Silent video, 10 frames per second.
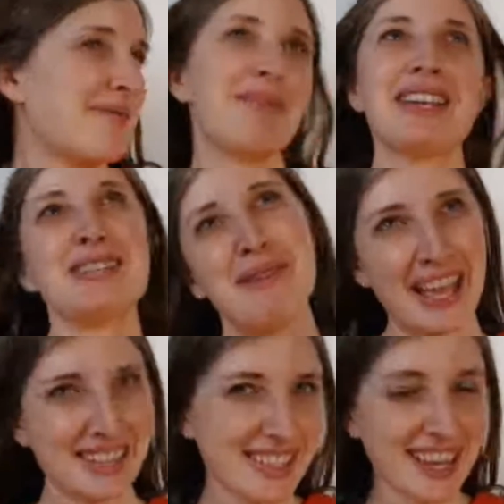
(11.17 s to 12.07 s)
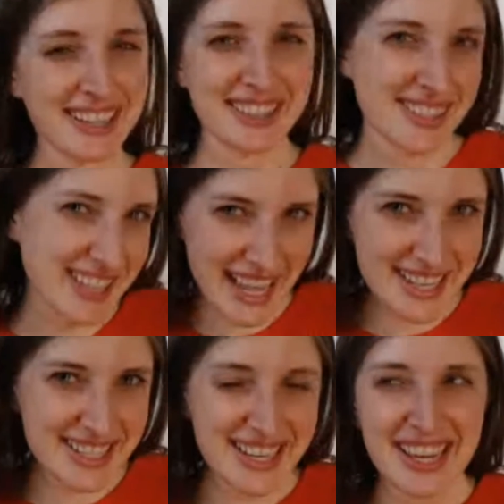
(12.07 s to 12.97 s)
My demands on
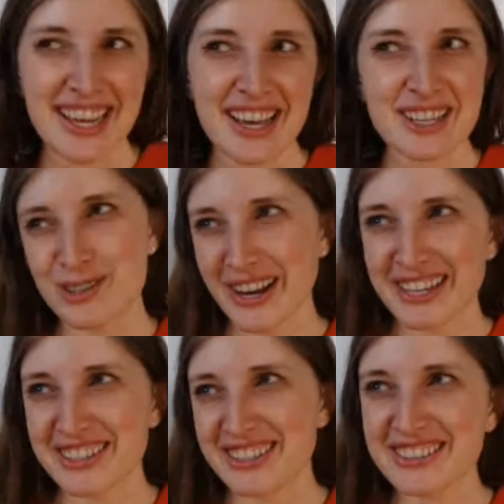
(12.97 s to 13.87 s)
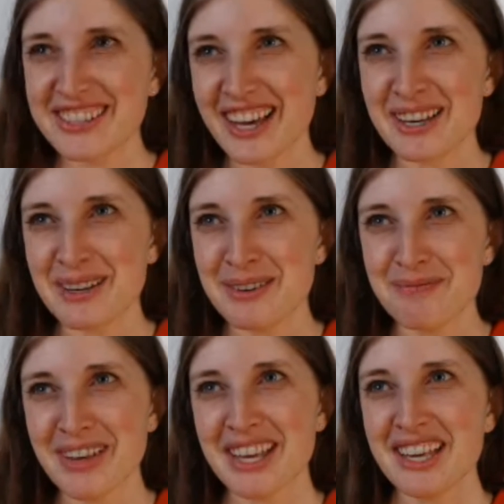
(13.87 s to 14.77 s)
set directors
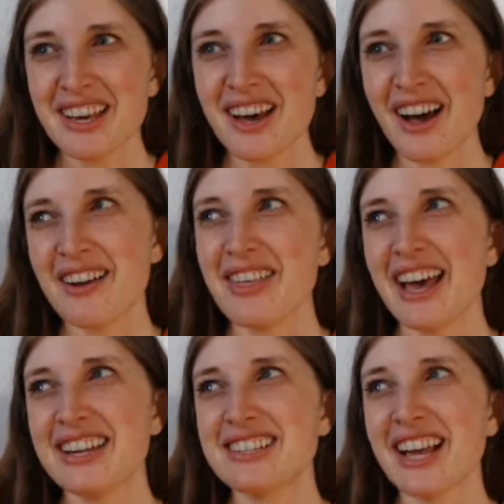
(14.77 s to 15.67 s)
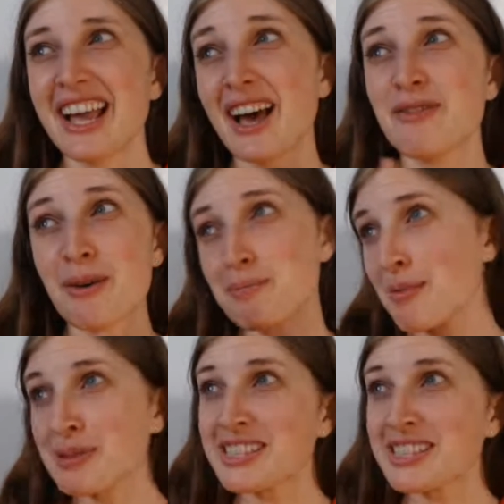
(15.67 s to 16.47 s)
um, are that I have bubble